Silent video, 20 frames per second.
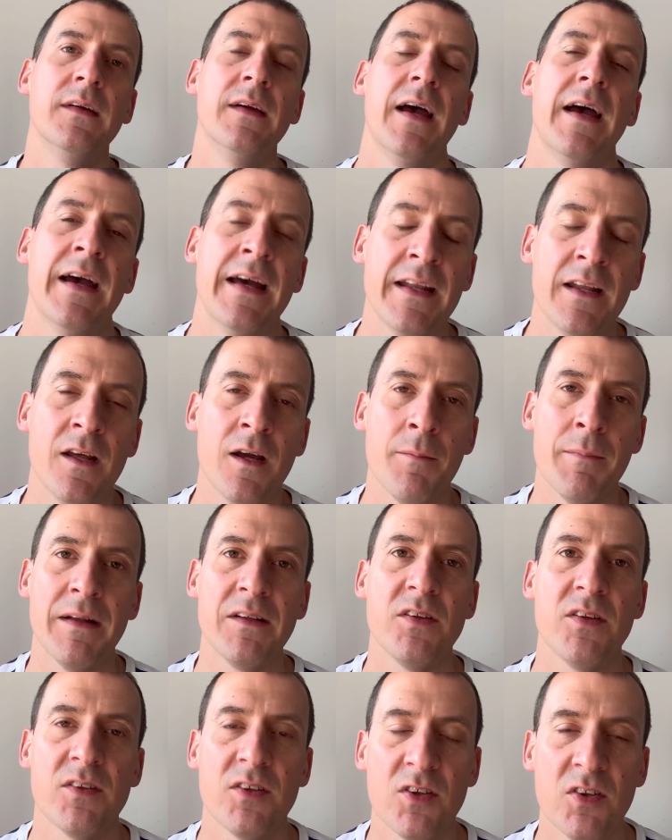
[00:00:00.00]
And
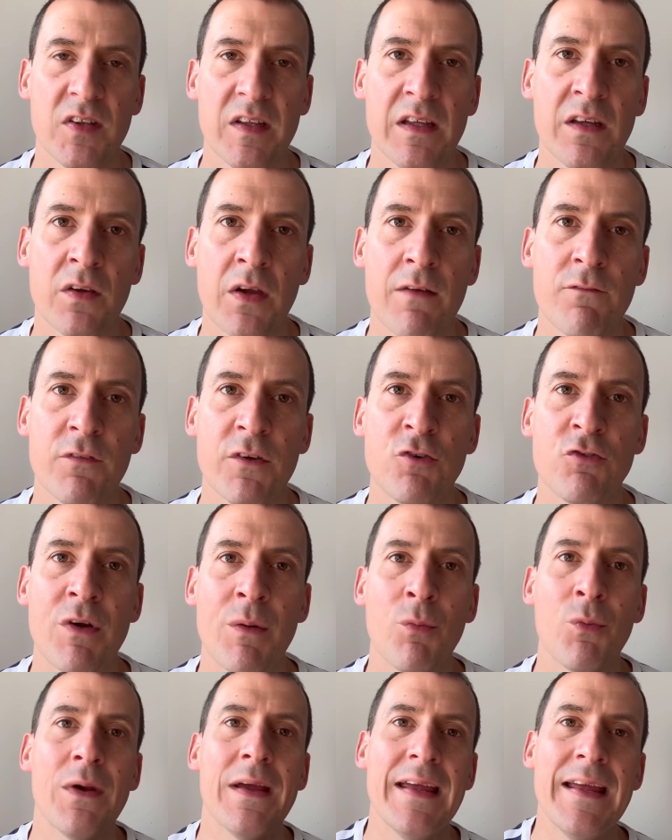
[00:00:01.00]
Manchester City are going for the
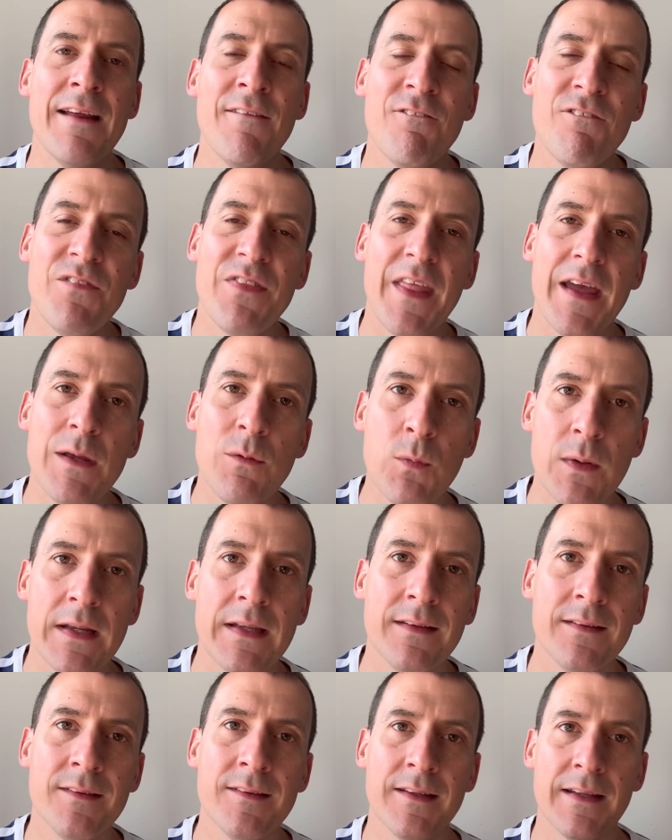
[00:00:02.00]
treble. If they
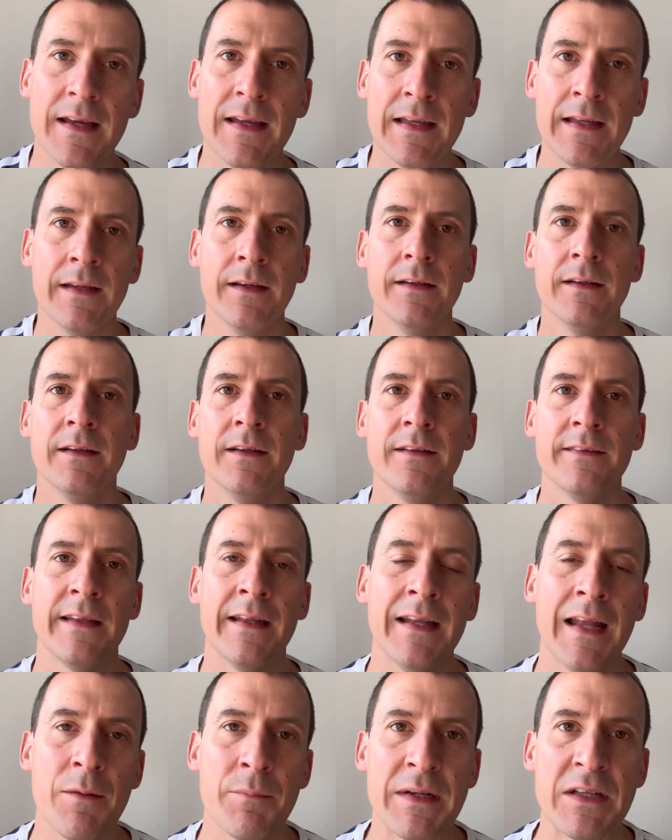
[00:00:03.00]
win today,
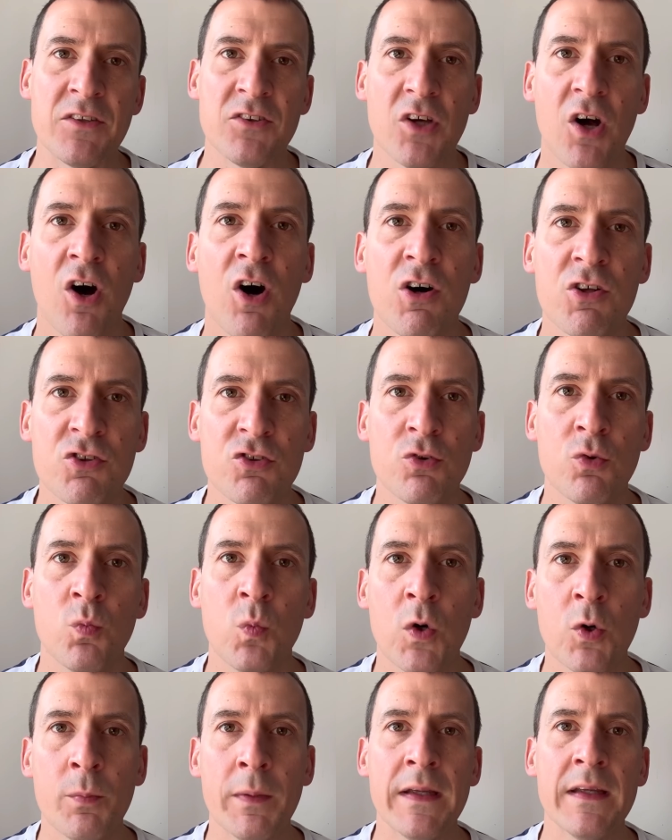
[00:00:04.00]
then that means that Arsenal
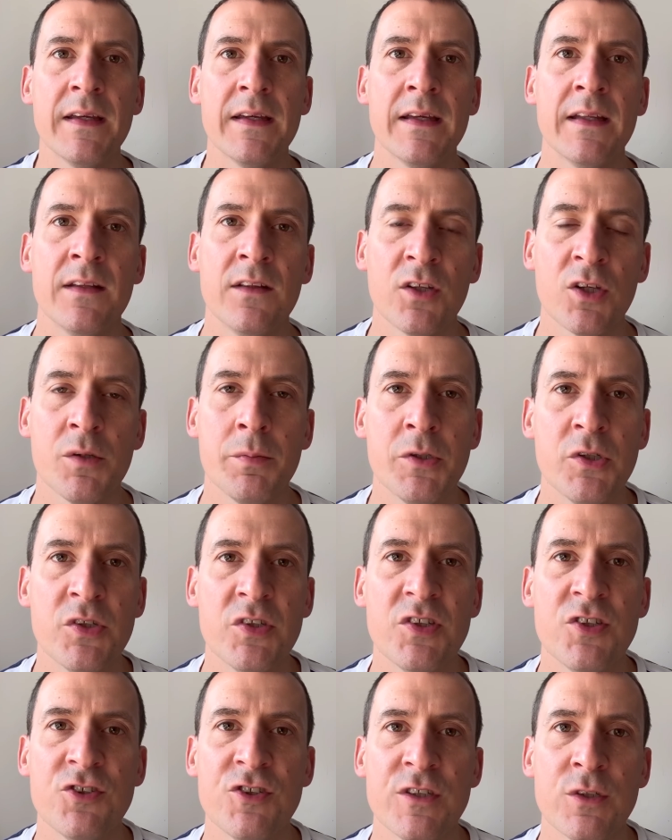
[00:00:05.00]
will be in the
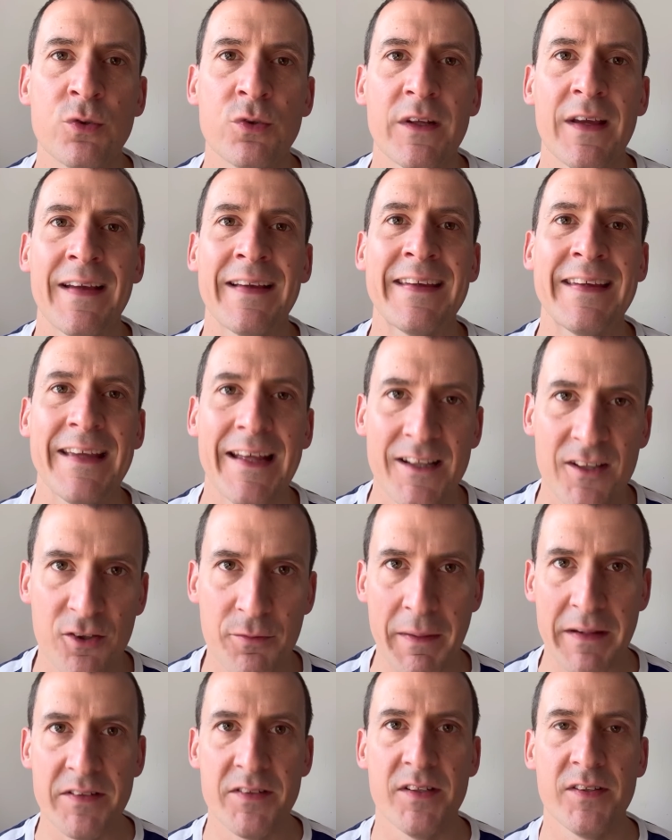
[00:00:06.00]
Community Shield
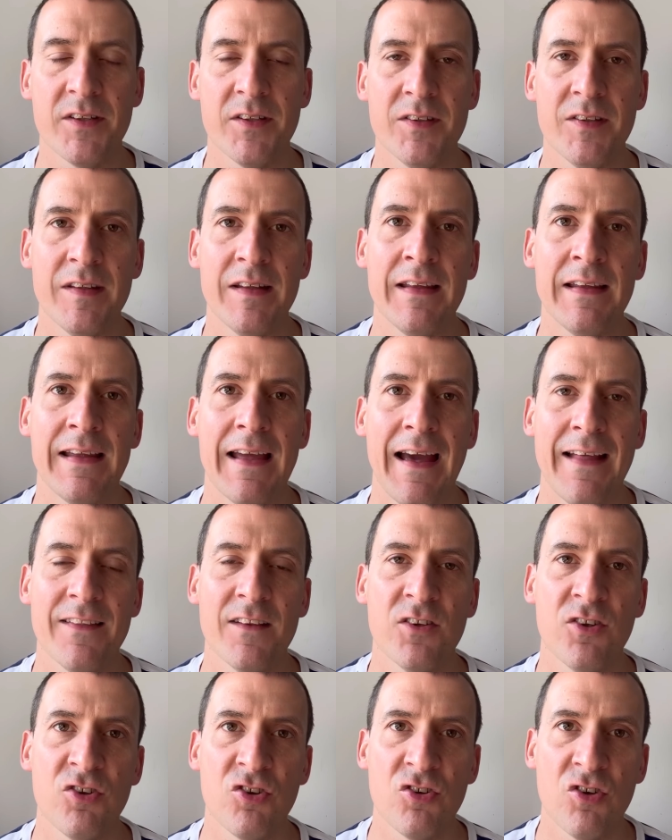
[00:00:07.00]
against Manchester City at
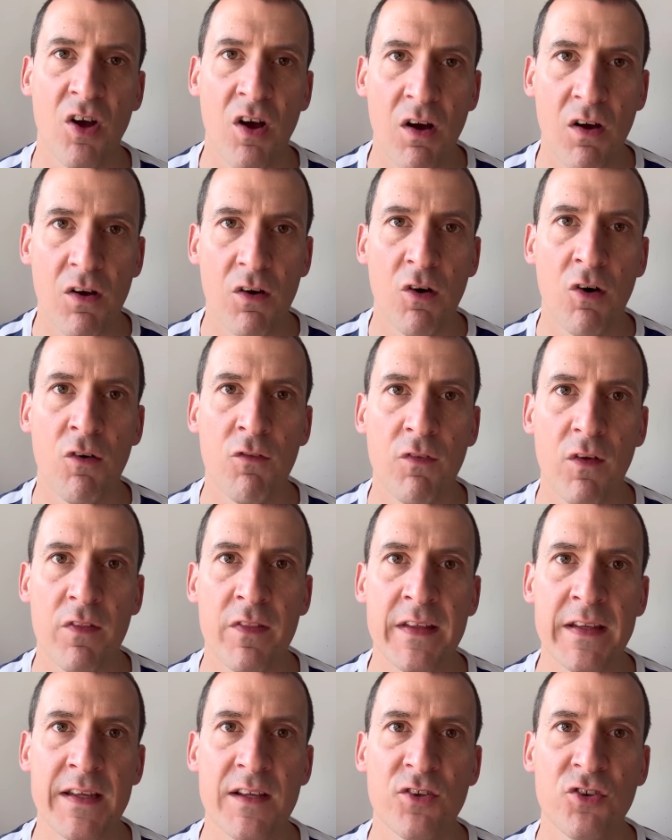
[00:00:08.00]
the start of
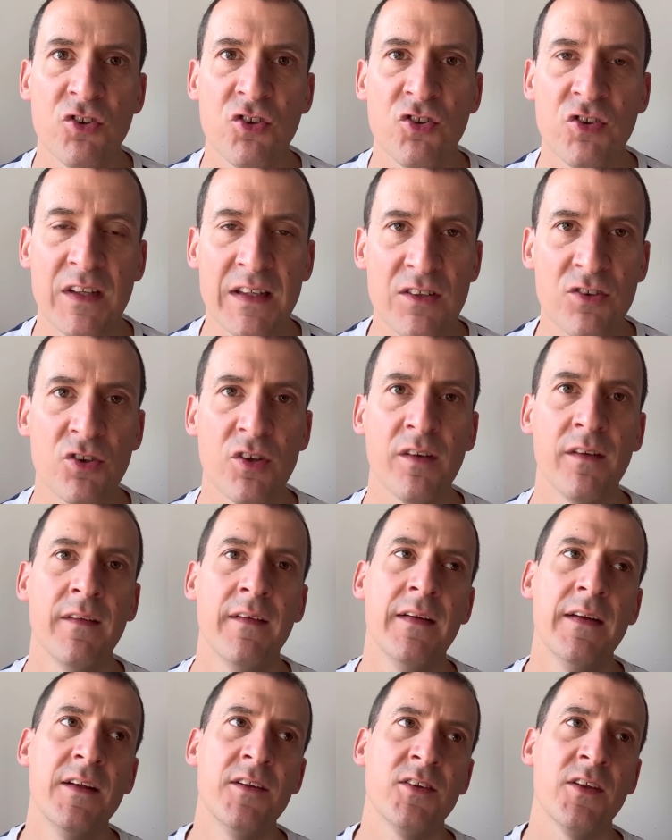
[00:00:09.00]
the season.
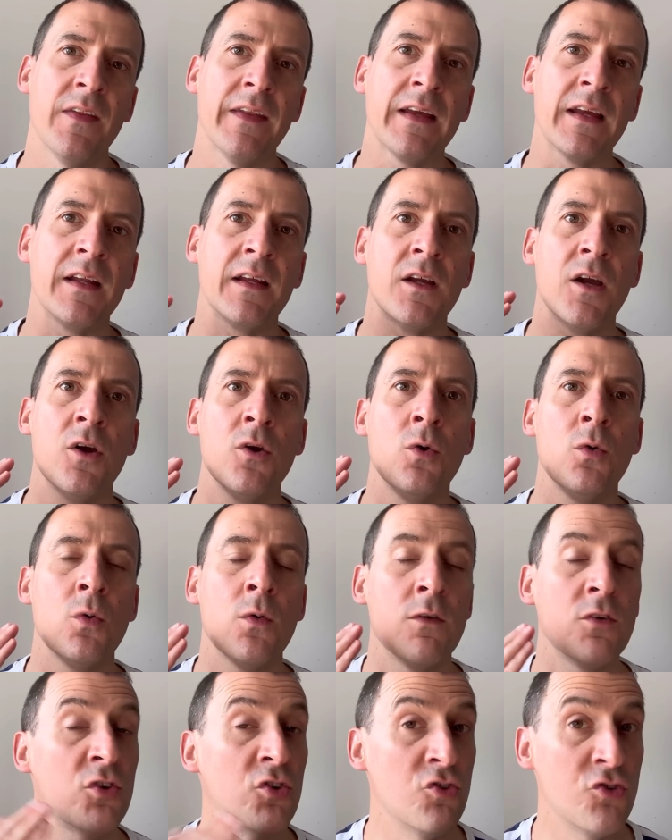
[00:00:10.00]
So they're going to go
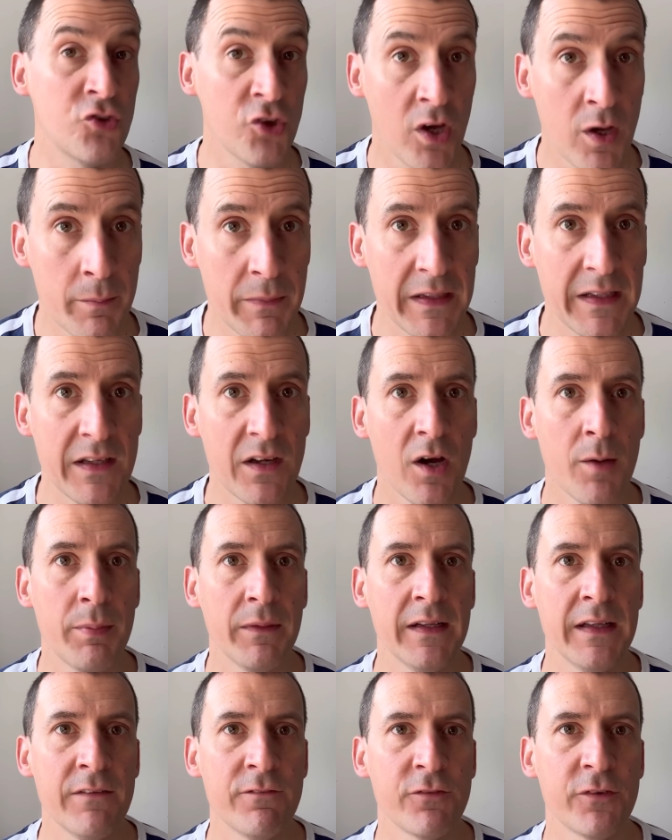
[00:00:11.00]
to Germany, I
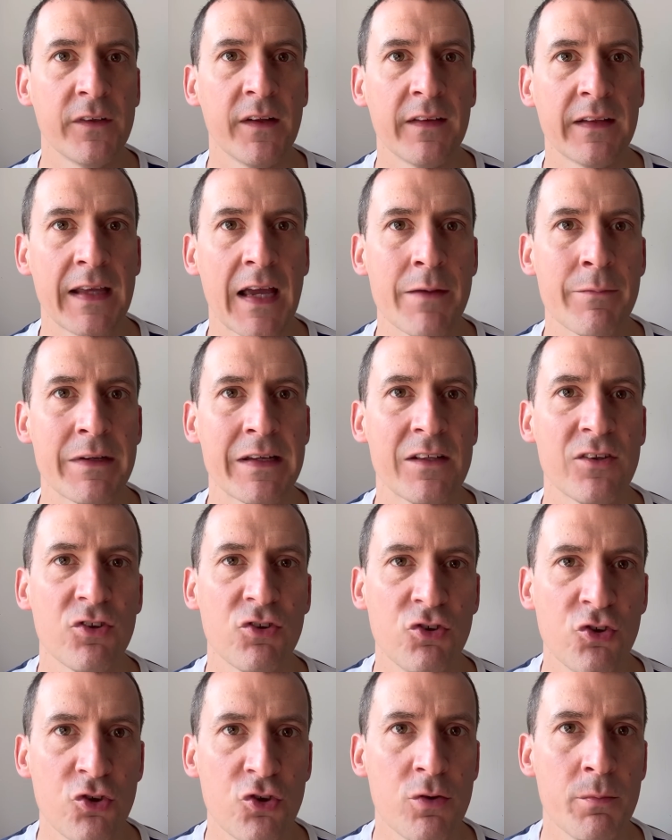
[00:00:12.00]
believe, for another game against
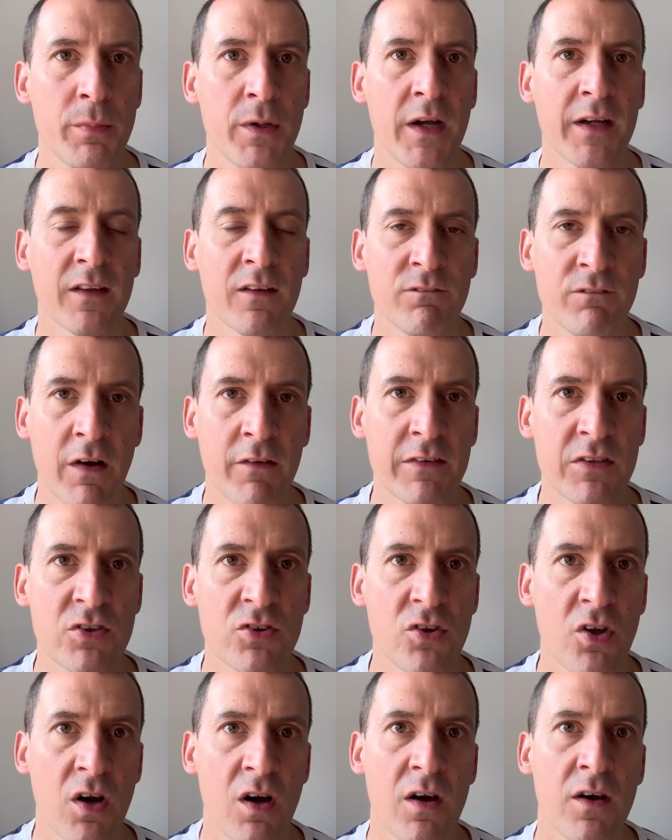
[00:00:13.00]
Nuremberg at the very
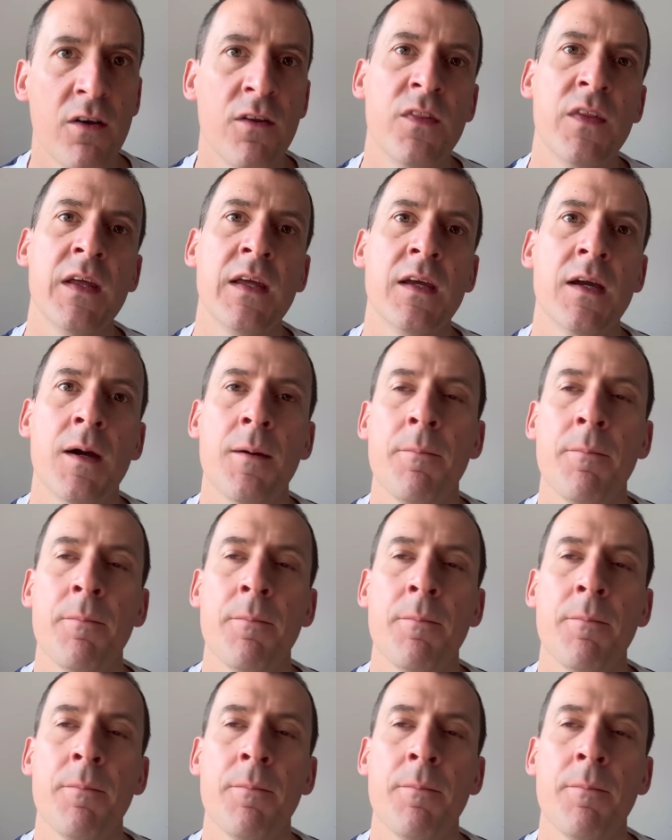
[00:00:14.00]
start of the